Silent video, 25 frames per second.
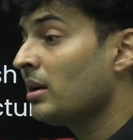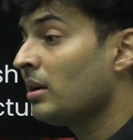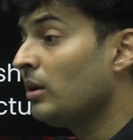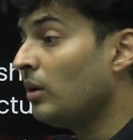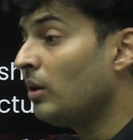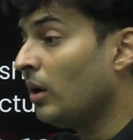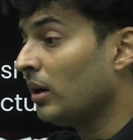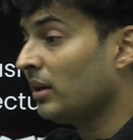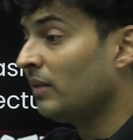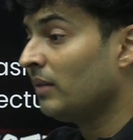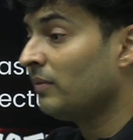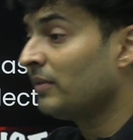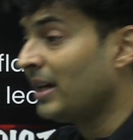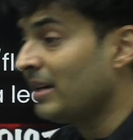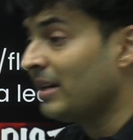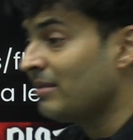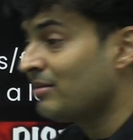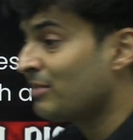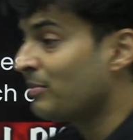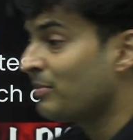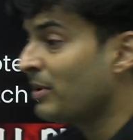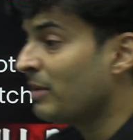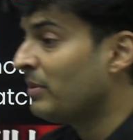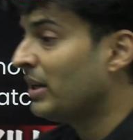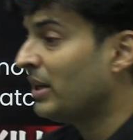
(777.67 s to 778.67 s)
a lot of
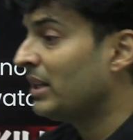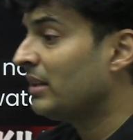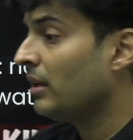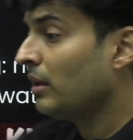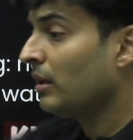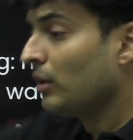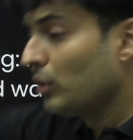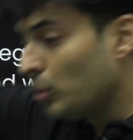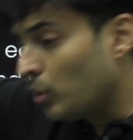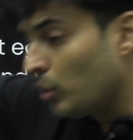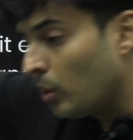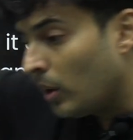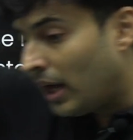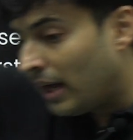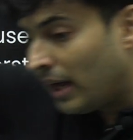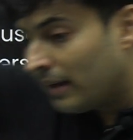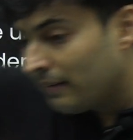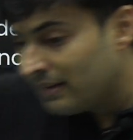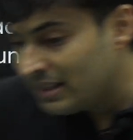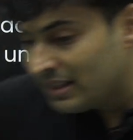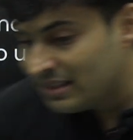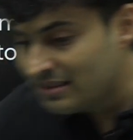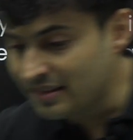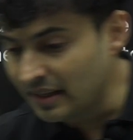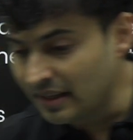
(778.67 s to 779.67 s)
times people think, no, I
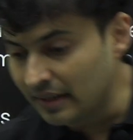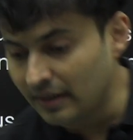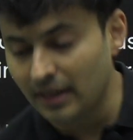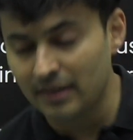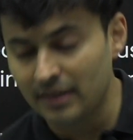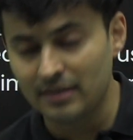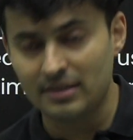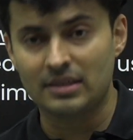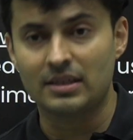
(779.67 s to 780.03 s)
will sit and